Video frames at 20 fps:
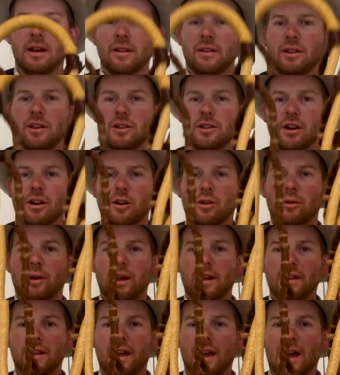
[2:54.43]
These aren't
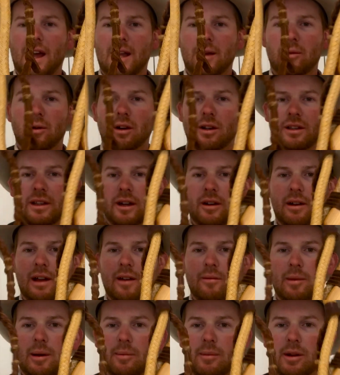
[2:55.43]
quite the hackamore because I don't
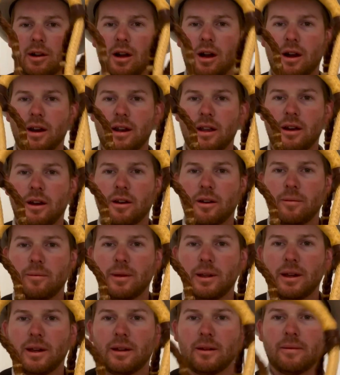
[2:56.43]
have my Makati on them
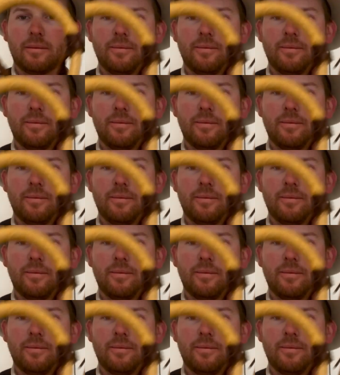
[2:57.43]
yet.